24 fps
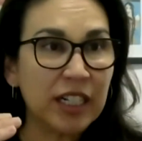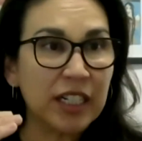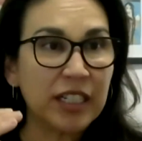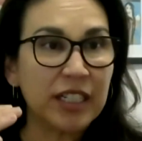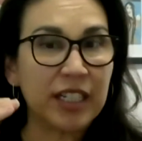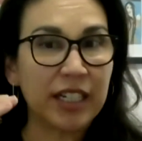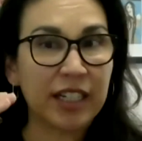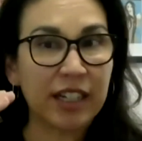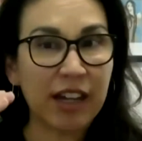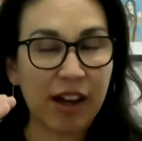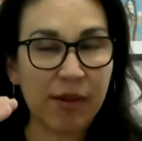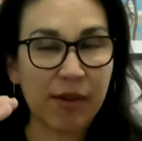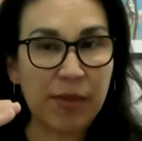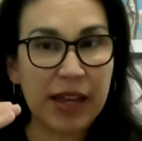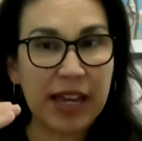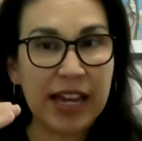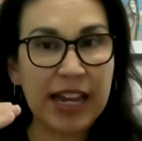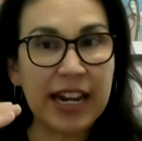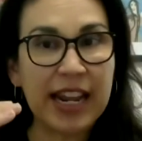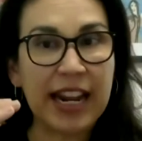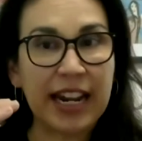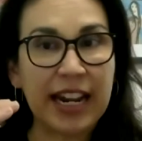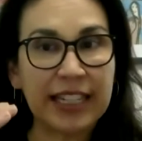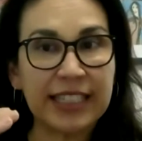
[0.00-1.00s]
to come in
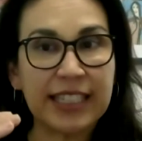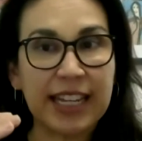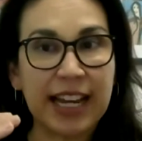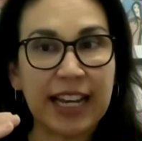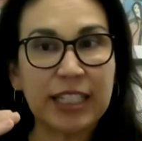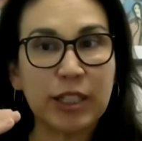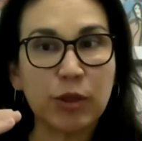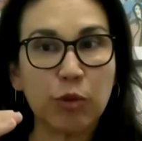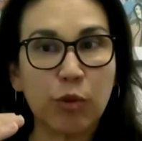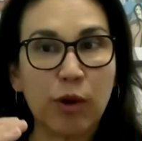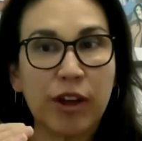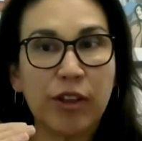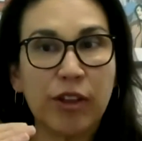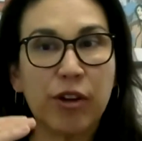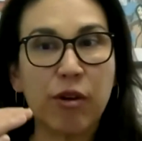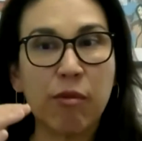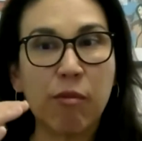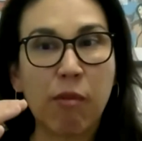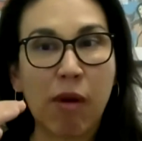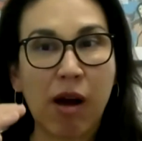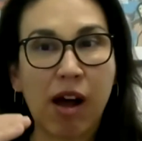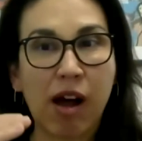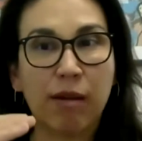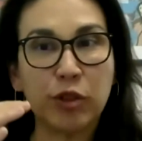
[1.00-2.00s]
and assess whether
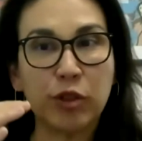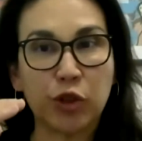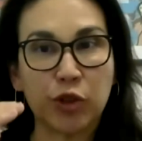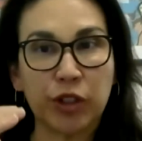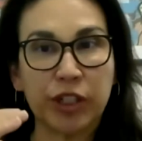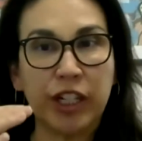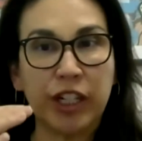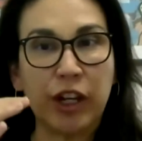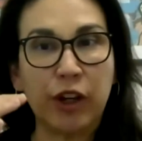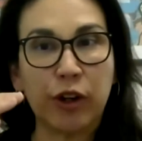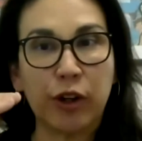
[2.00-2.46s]
mom's drinking